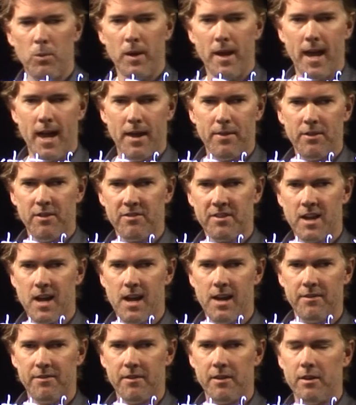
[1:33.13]
we had this
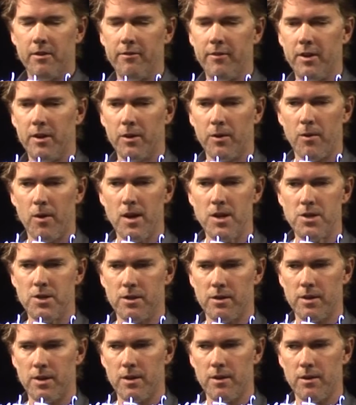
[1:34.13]
constant of
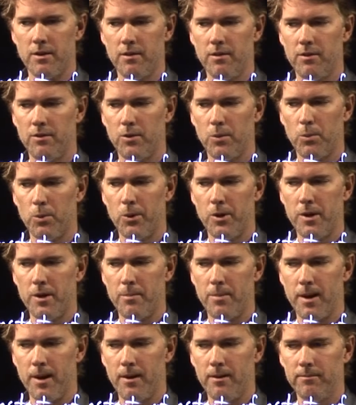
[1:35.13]
integration here to worry
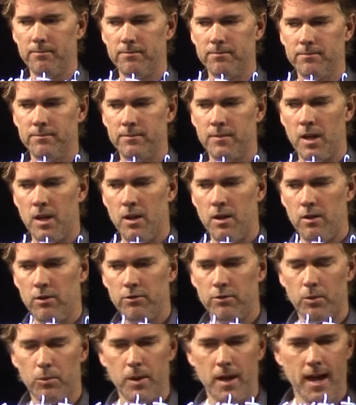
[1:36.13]
about.
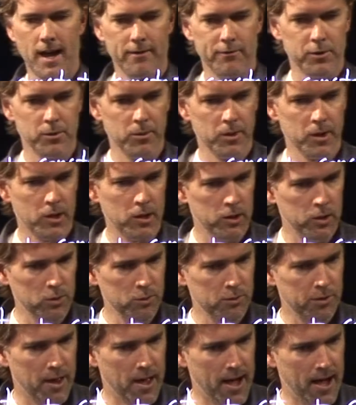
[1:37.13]
So we have to
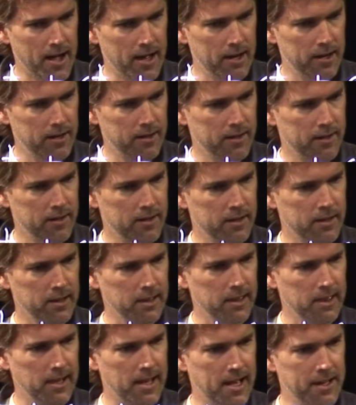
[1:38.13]
include that.
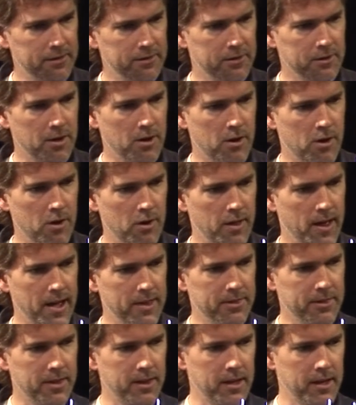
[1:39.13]
Let's call
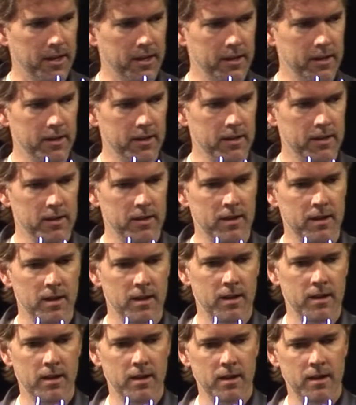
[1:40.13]
that thing
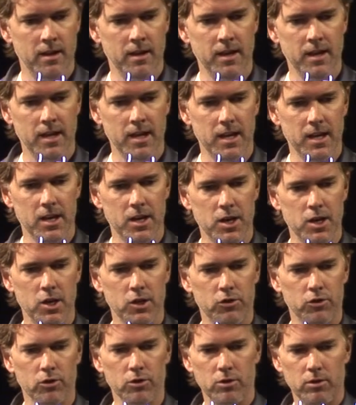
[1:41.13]

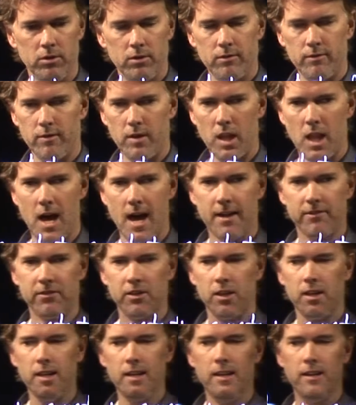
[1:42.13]
initial
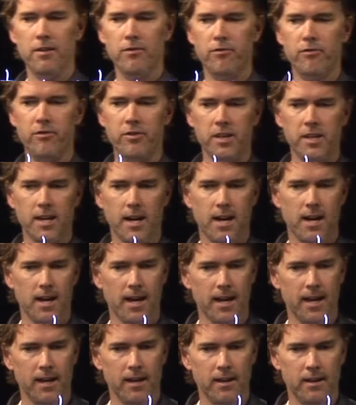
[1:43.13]
velocity vi.
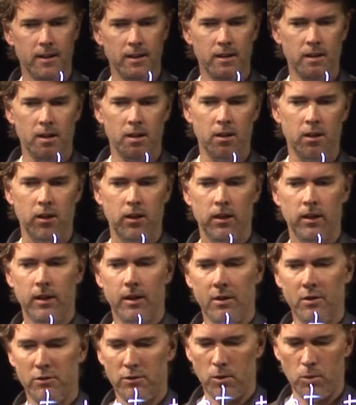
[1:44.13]

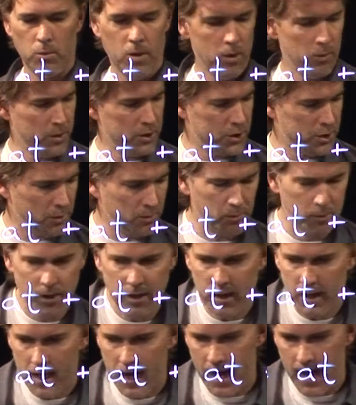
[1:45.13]
So what we should
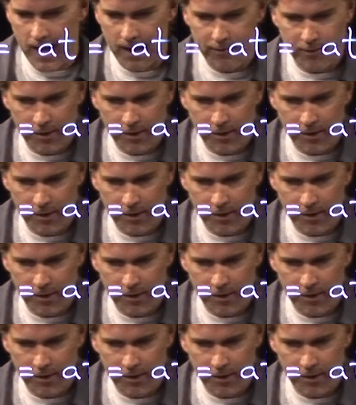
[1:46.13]
really have